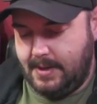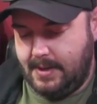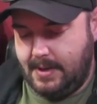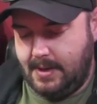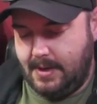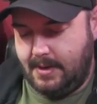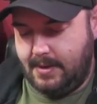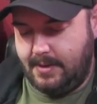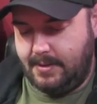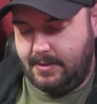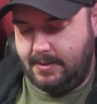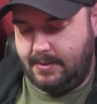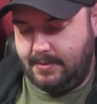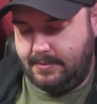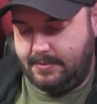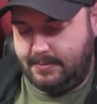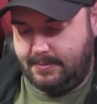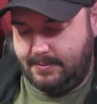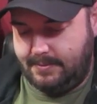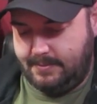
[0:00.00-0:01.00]
Yeah, and
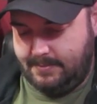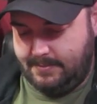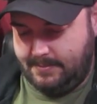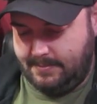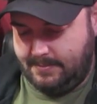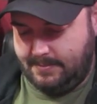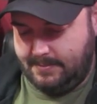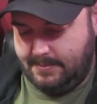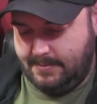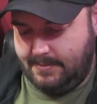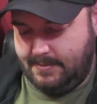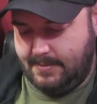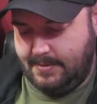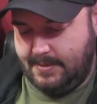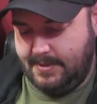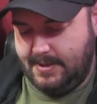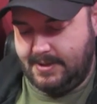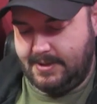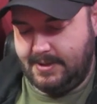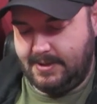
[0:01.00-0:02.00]
I'm,
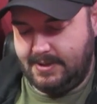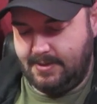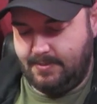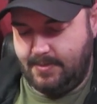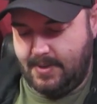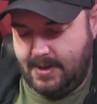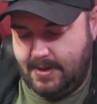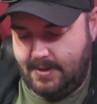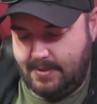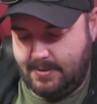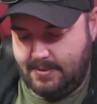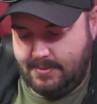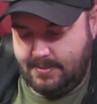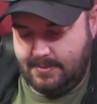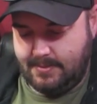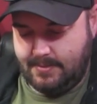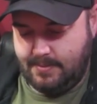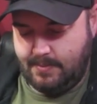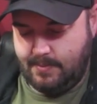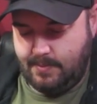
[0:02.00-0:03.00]
this is a bit.
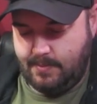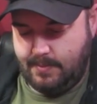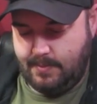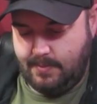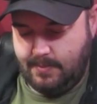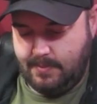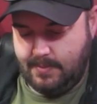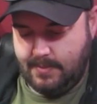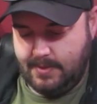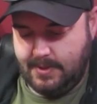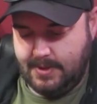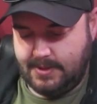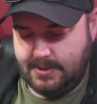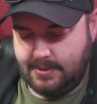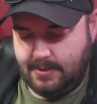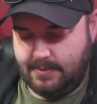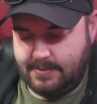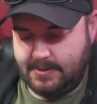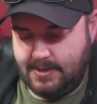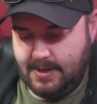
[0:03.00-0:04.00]
It's
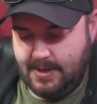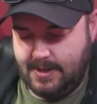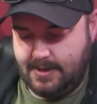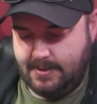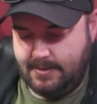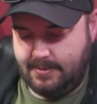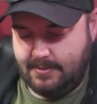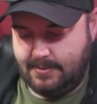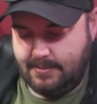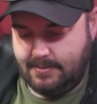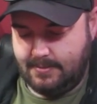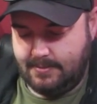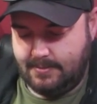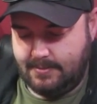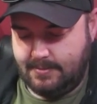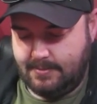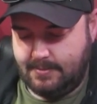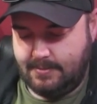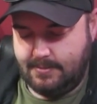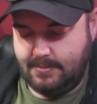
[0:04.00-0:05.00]
obviously in,
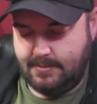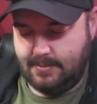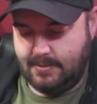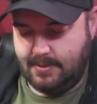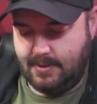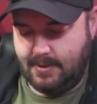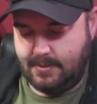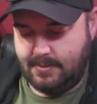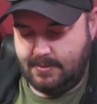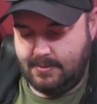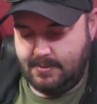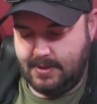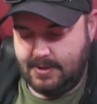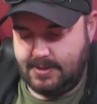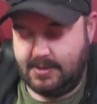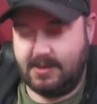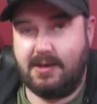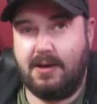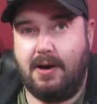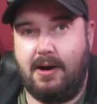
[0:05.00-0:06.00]
like,
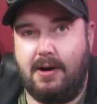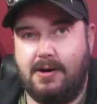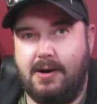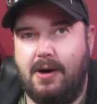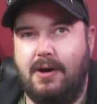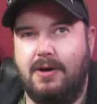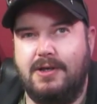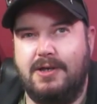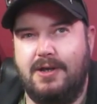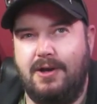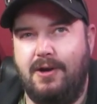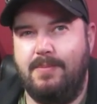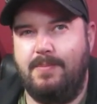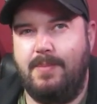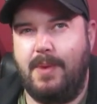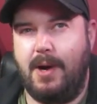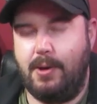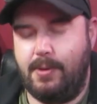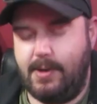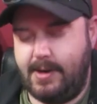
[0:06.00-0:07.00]
there's a, this, got got a slight
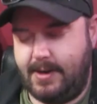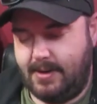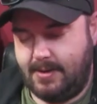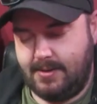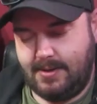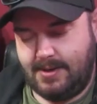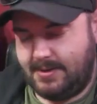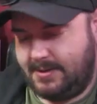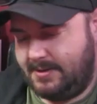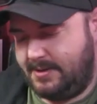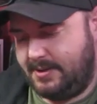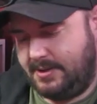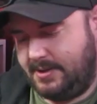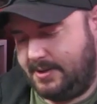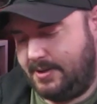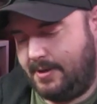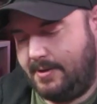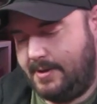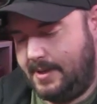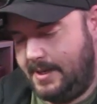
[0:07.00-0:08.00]
bow in it. That's just
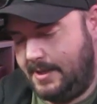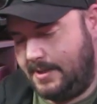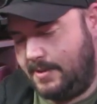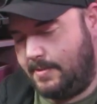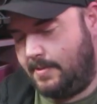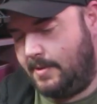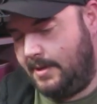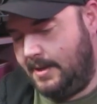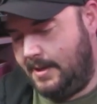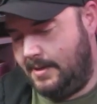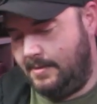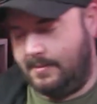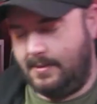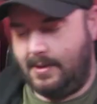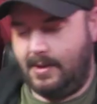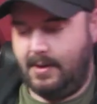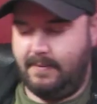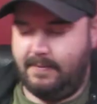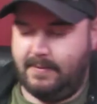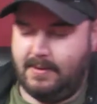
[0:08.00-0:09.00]
Chinese quality all
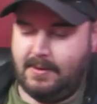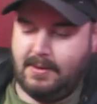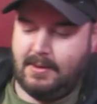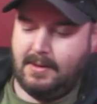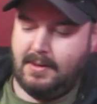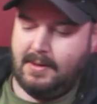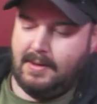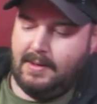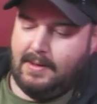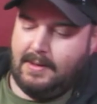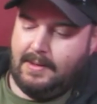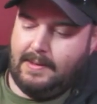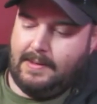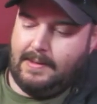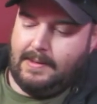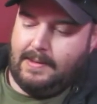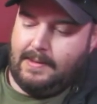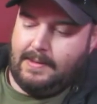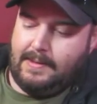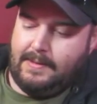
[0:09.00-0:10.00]
over. That's shy.
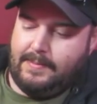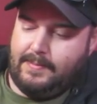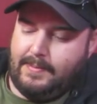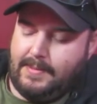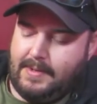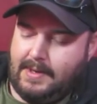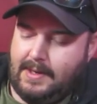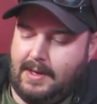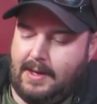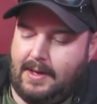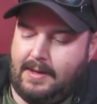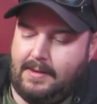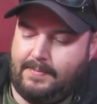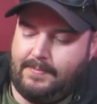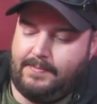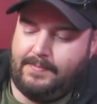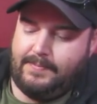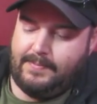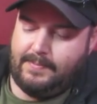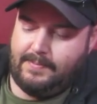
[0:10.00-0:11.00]
Is that what you're trying to yeah, say?
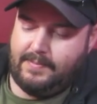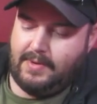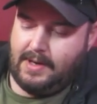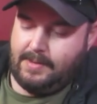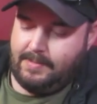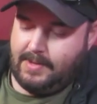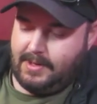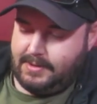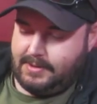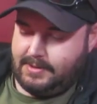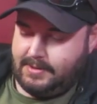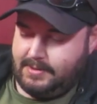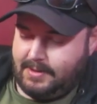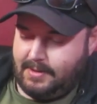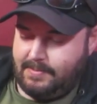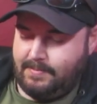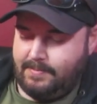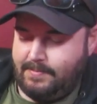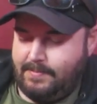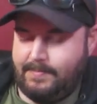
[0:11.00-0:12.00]
Yeah, pretty much.
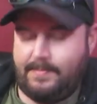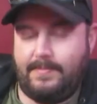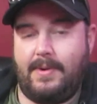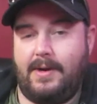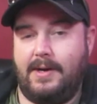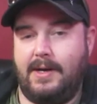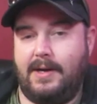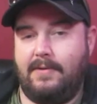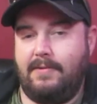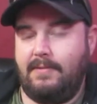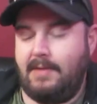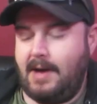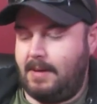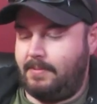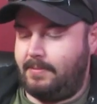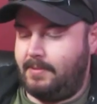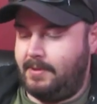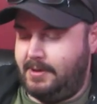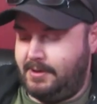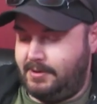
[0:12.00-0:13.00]
Don't buy
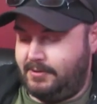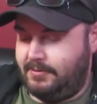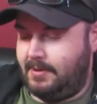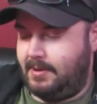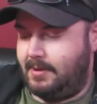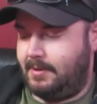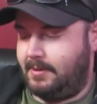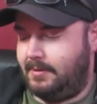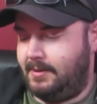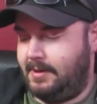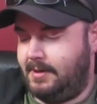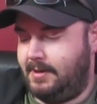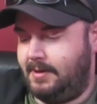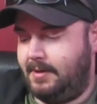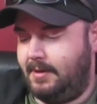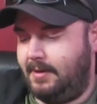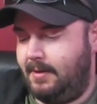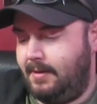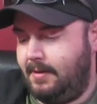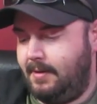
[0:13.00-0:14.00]
crap when you're drunk on the
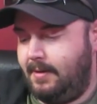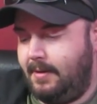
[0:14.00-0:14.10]
internet,